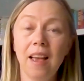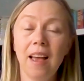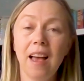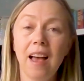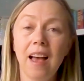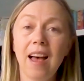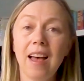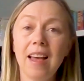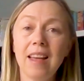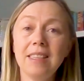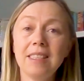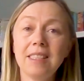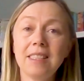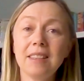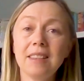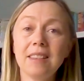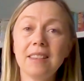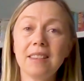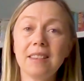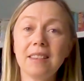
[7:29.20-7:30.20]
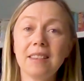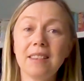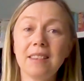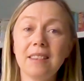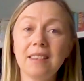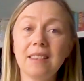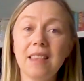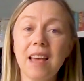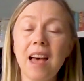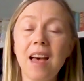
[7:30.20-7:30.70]
And
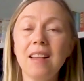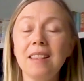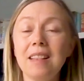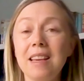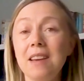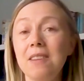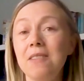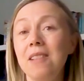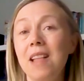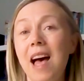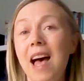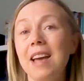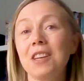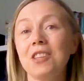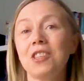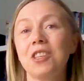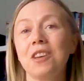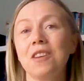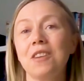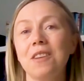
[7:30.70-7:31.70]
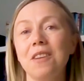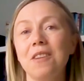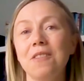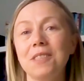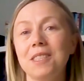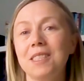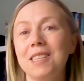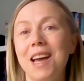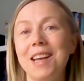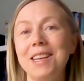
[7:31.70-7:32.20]
that little action of
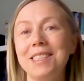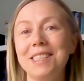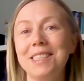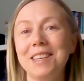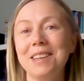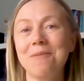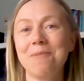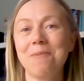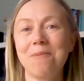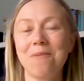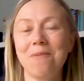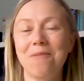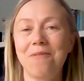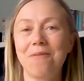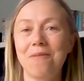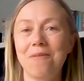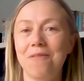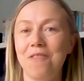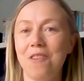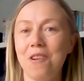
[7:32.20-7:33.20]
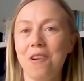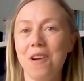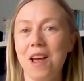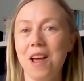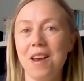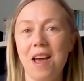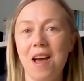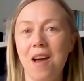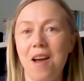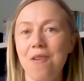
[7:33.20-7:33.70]
standing for
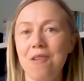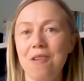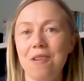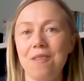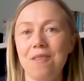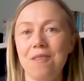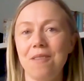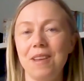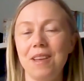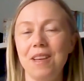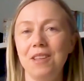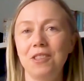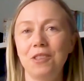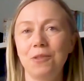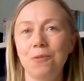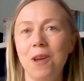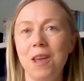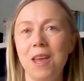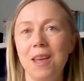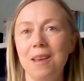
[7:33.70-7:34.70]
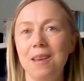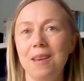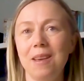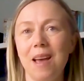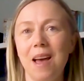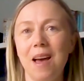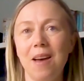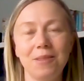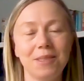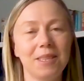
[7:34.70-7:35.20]
an hour each week
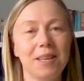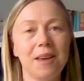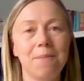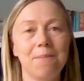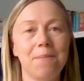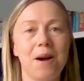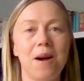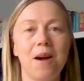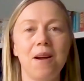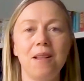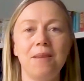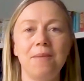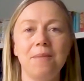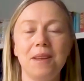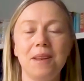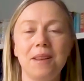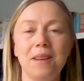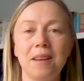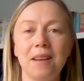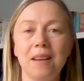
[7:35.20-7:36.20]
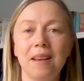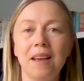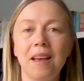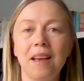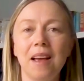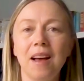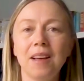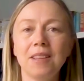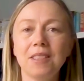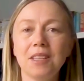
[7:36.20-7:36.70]
outside Parliament
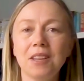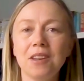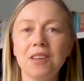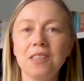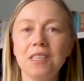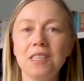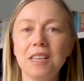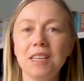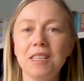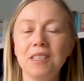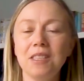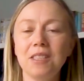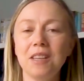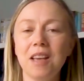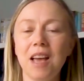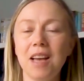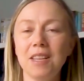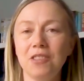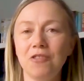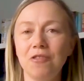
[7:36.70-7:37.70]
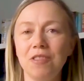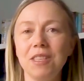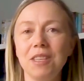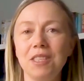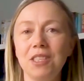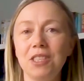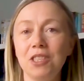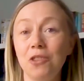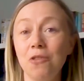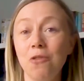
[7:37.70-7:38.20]
has really
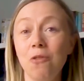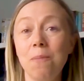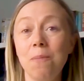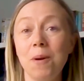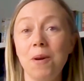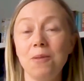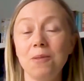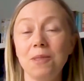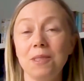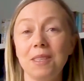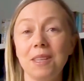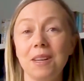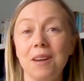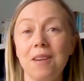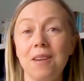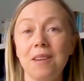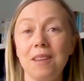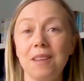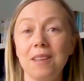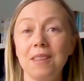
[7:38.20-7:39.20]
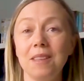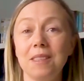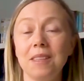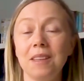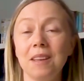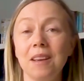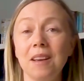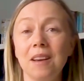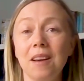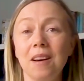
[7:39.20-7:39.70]
snowballed in Ireland
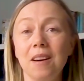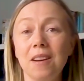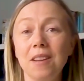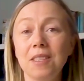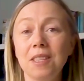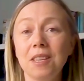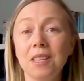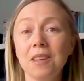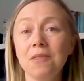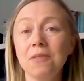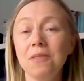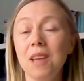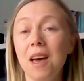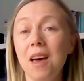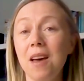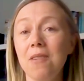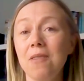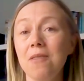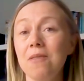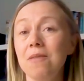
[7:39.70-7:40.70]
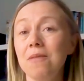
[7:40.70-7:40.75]
until now.